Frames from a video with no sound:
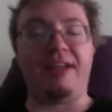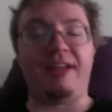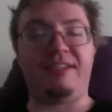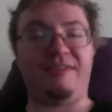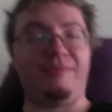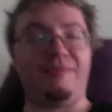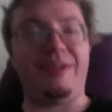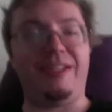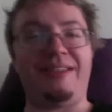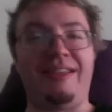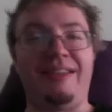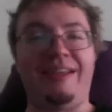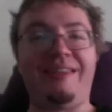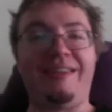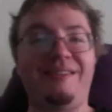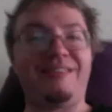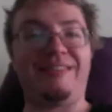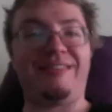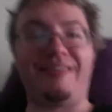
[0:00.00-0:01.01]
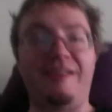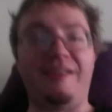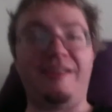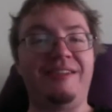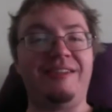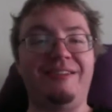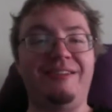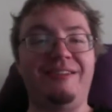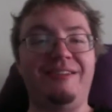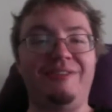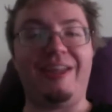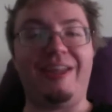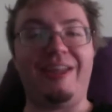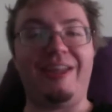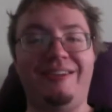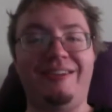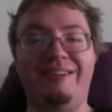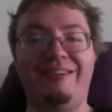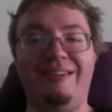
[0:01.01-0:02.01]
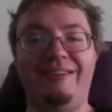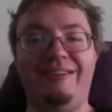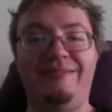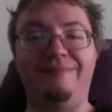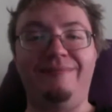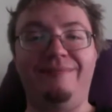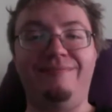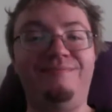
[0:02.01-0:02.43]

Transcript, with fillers: to read things on the internet, and...